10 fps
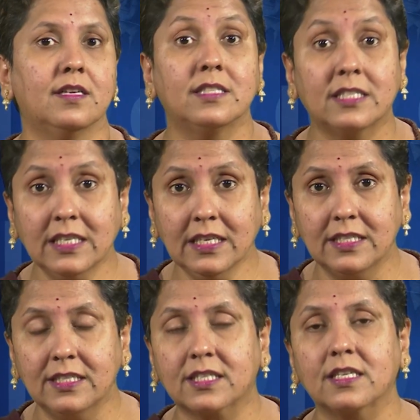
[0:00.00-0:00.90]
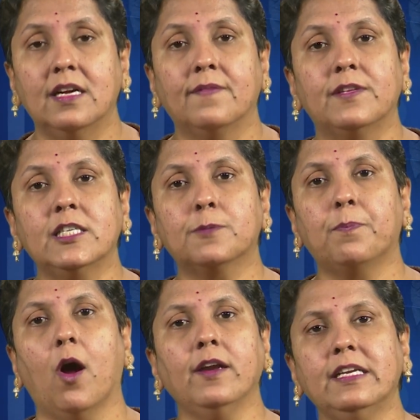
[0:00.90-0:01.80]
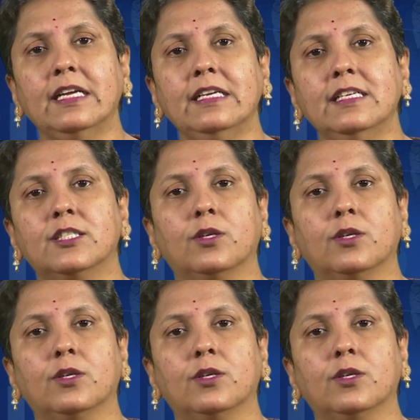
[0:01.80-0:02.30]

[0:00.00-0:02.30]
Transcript: since the spontaneous